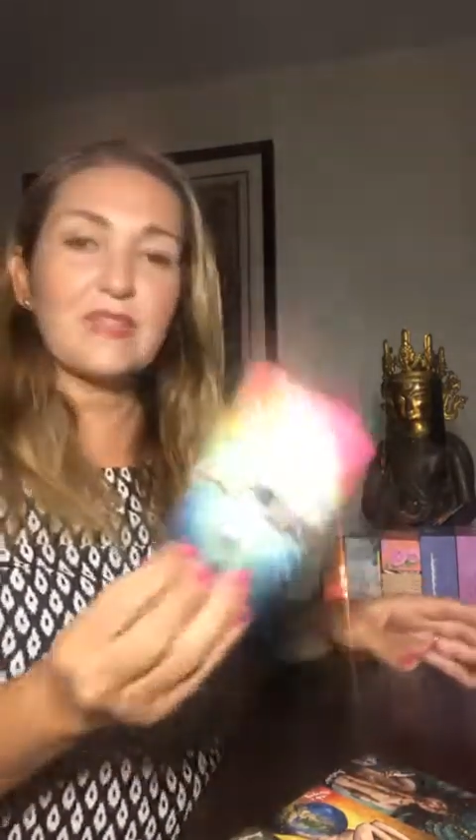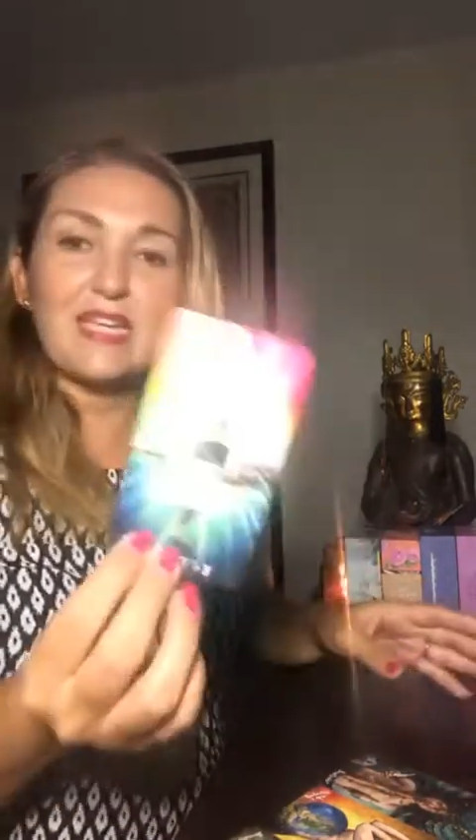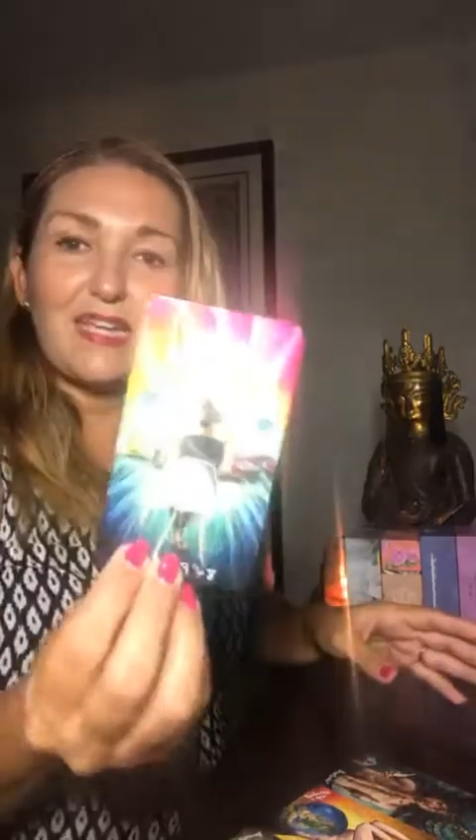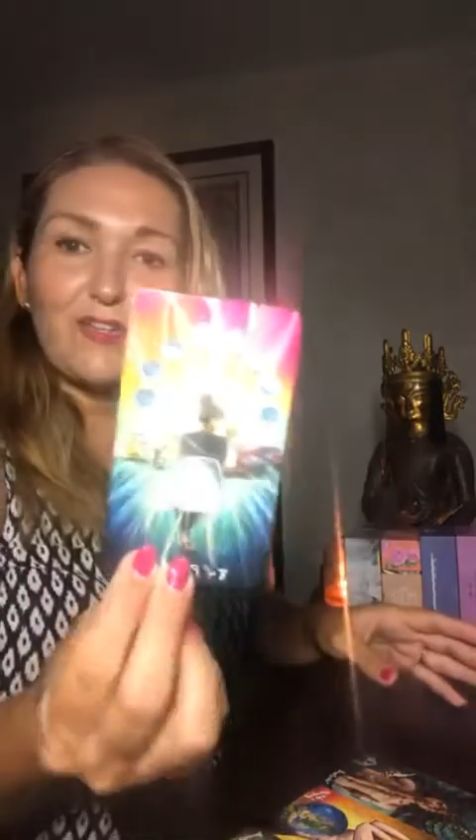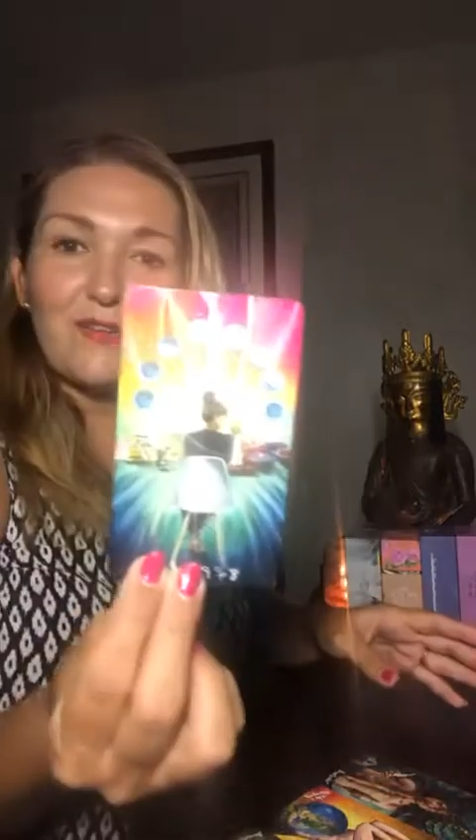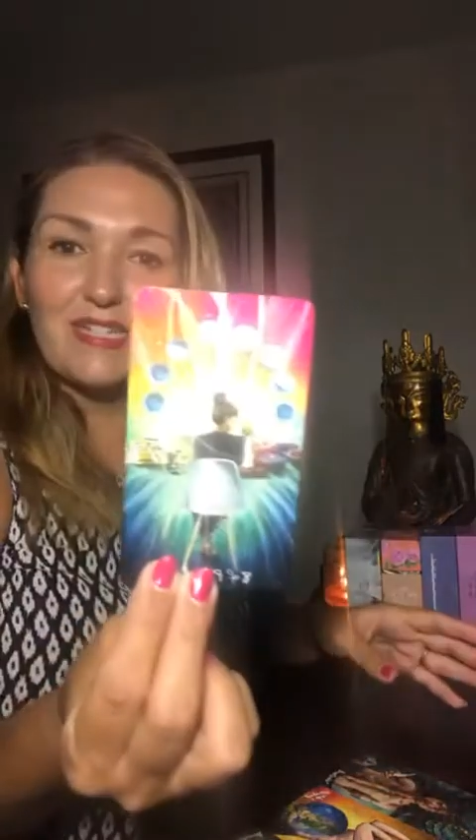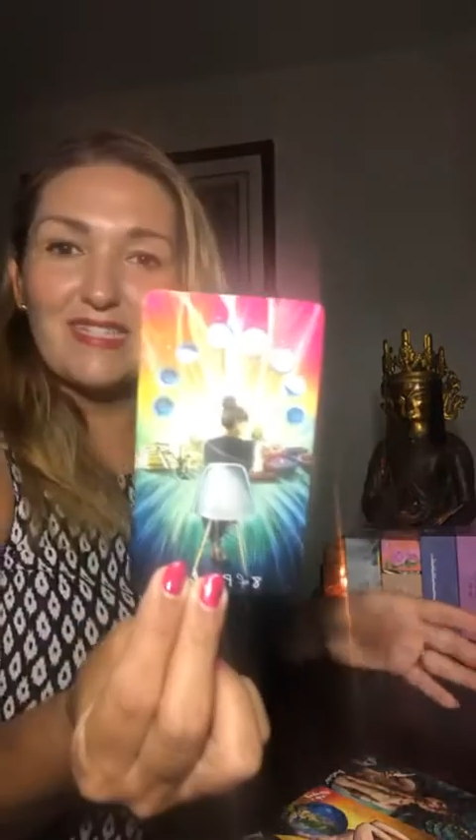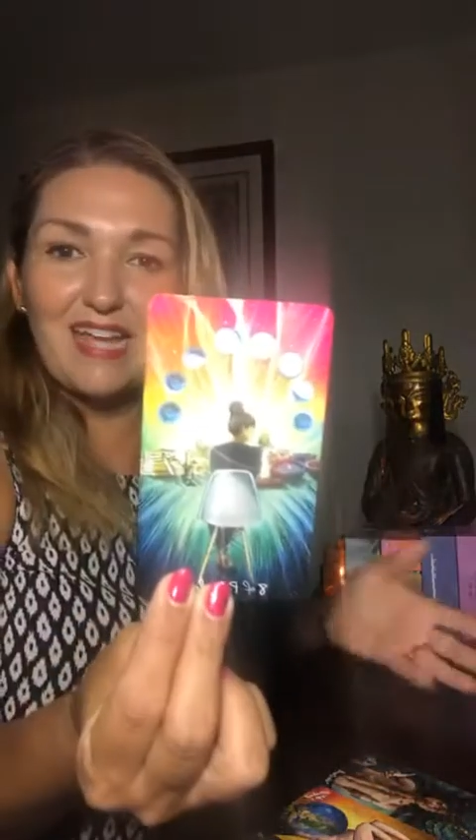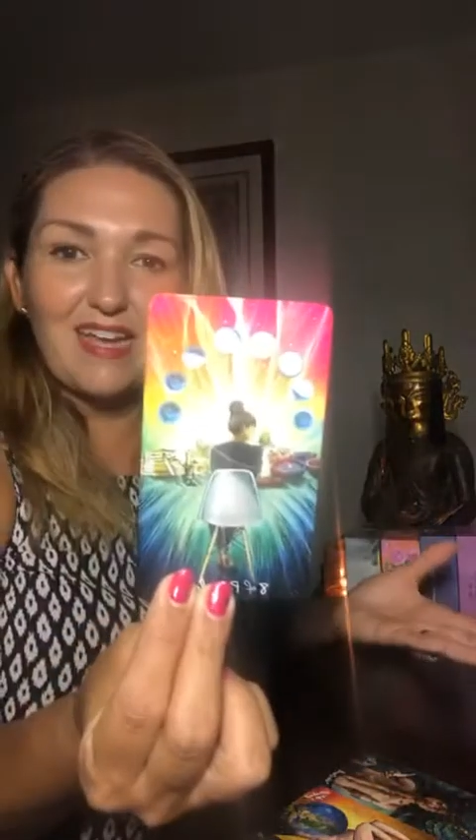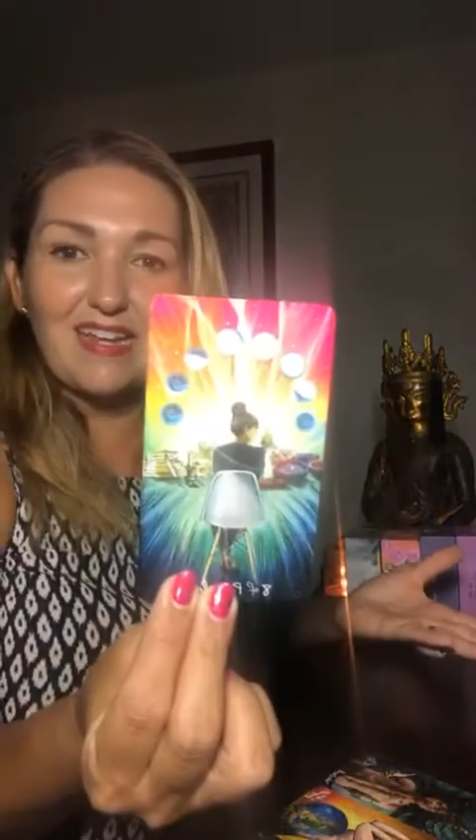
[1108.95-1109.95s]
get you
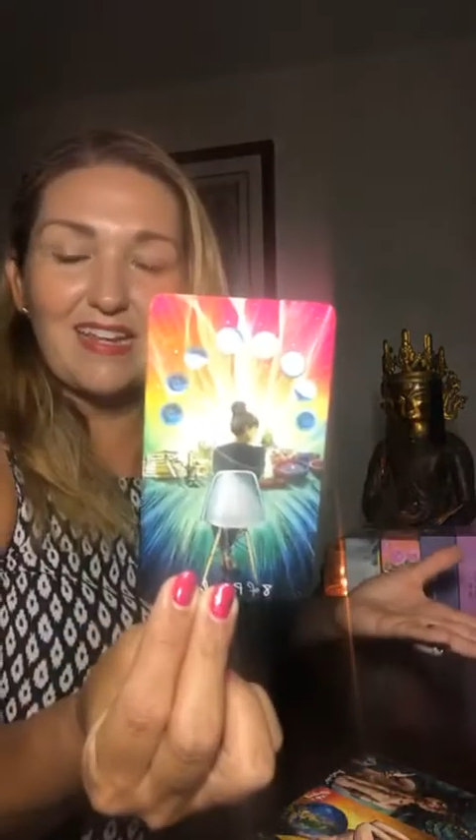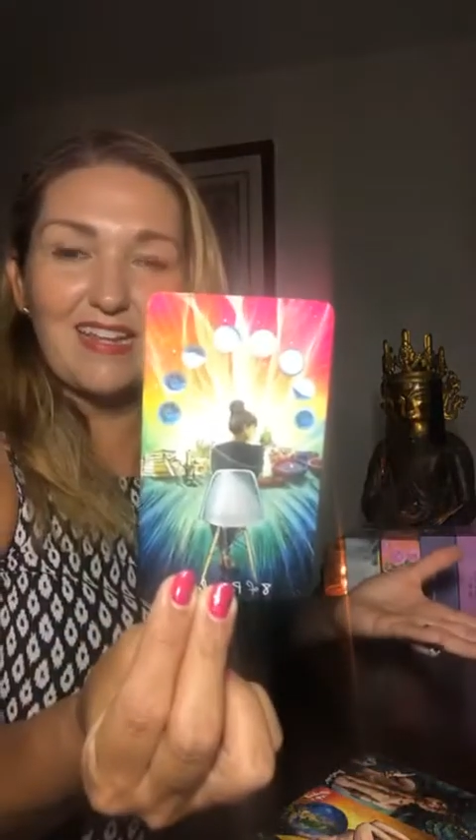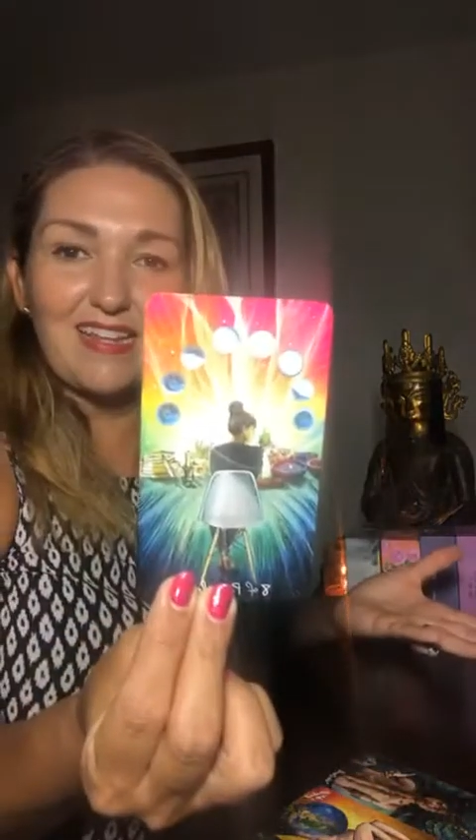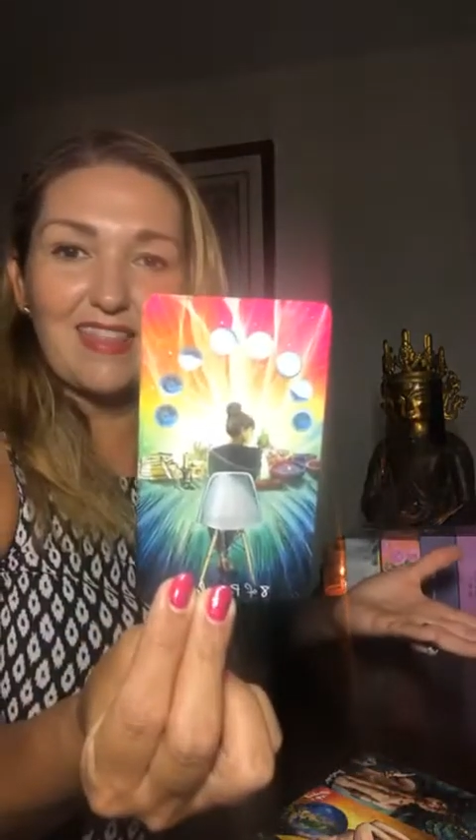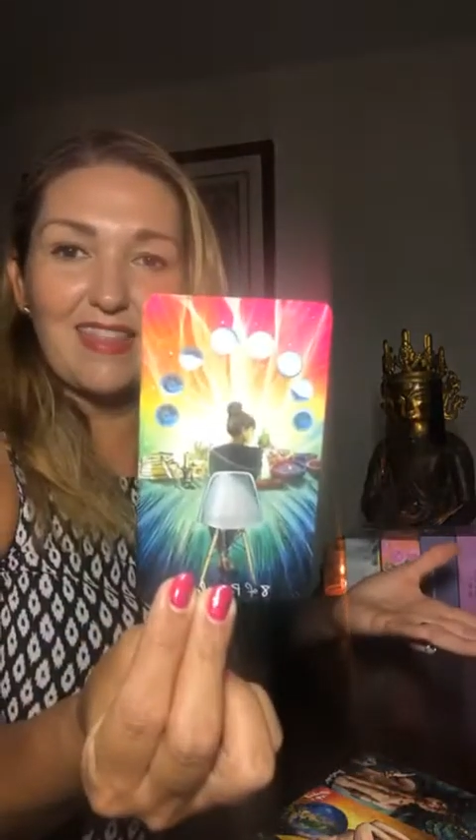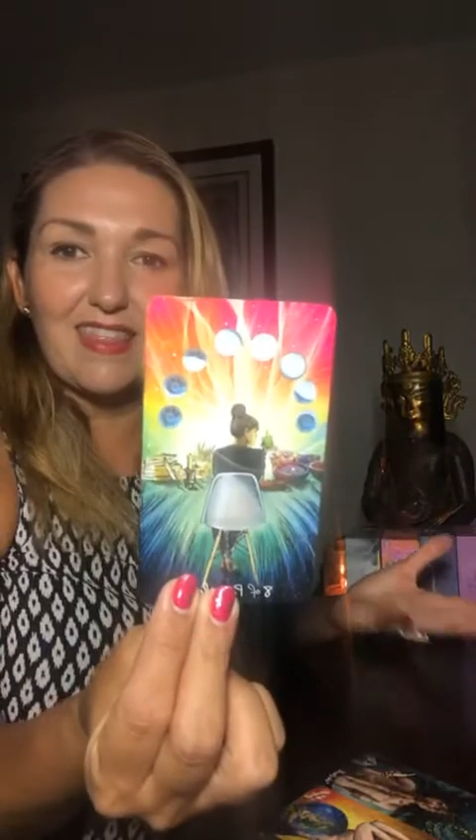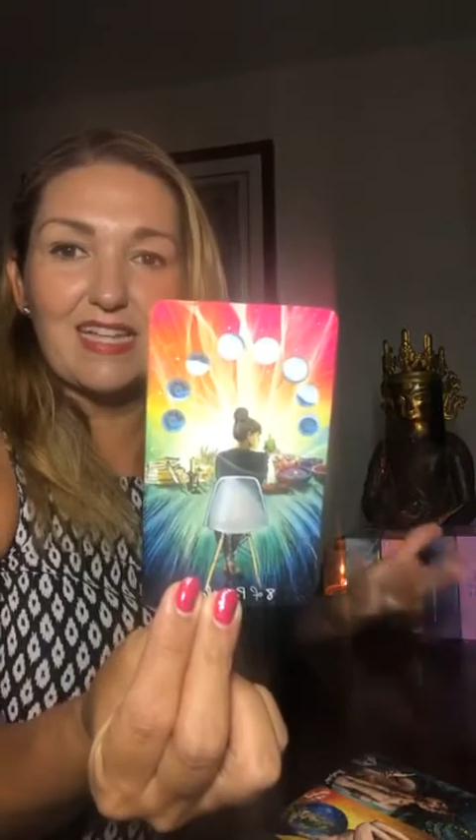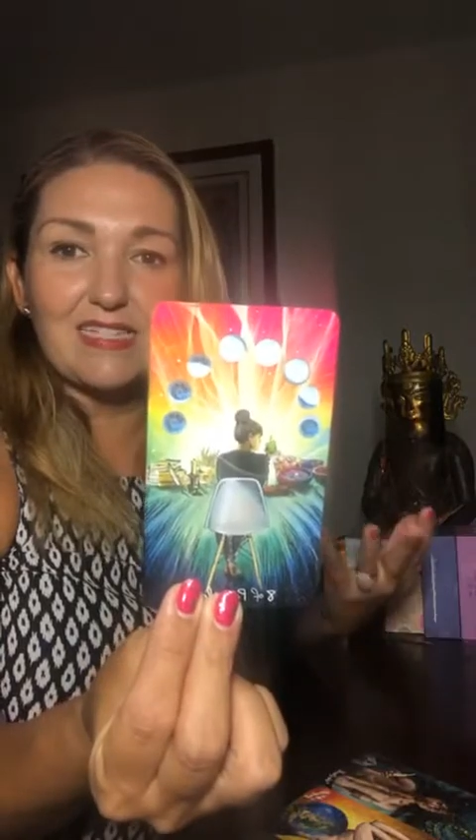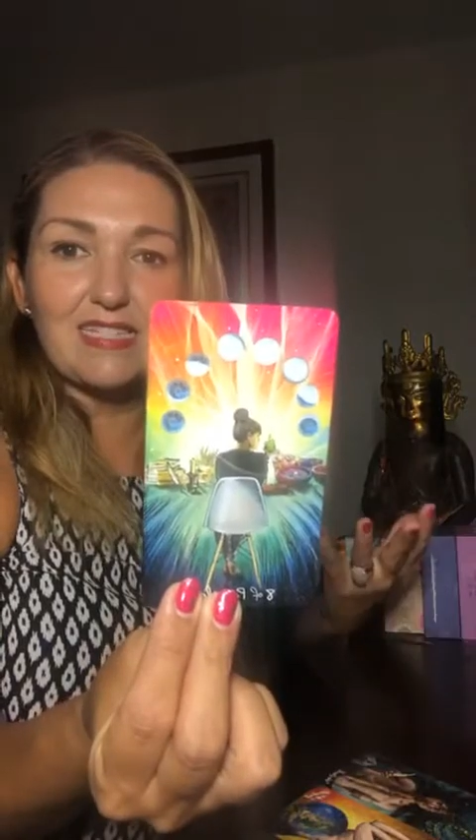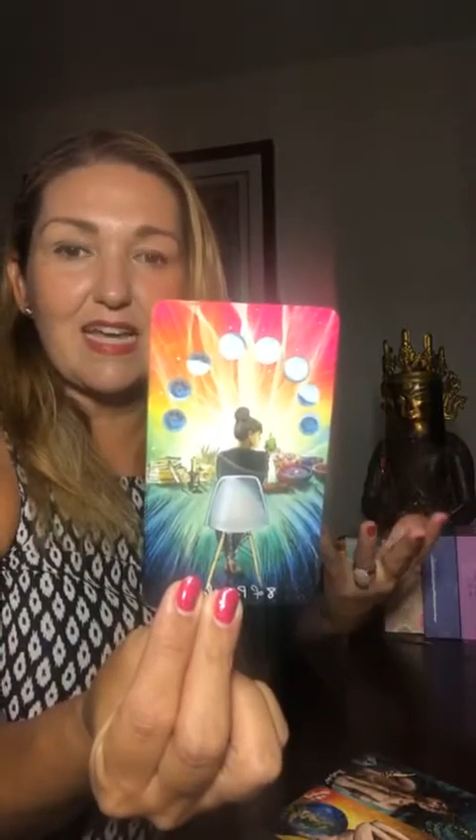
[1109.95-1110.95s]
excited and the
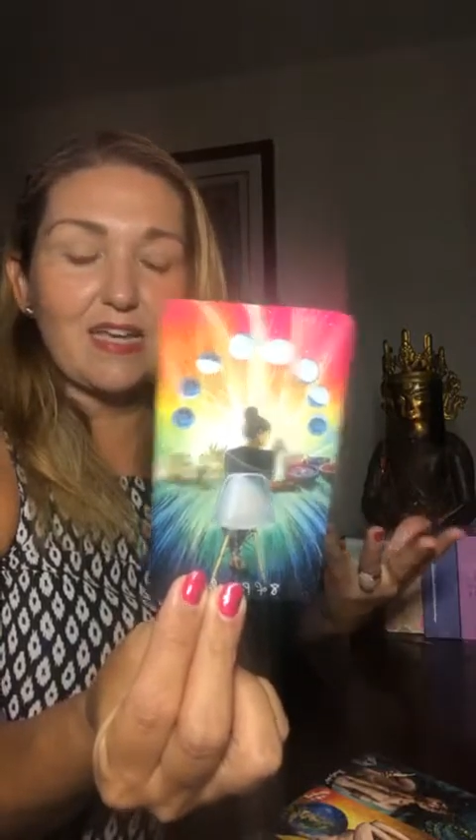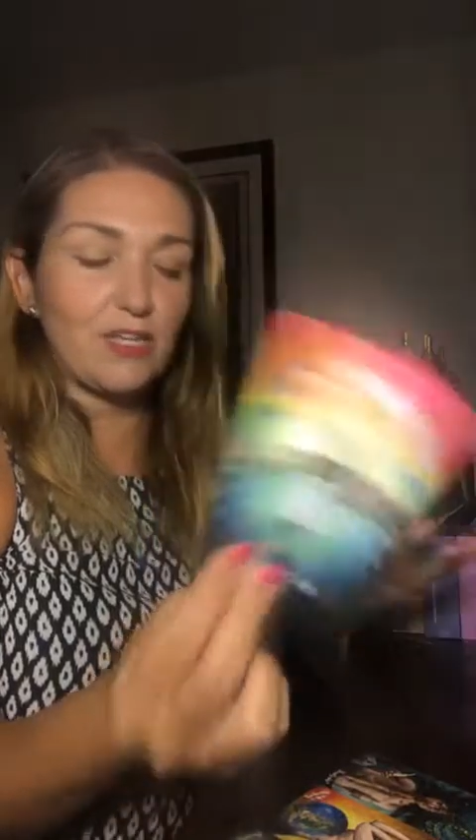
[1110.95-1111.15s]
things that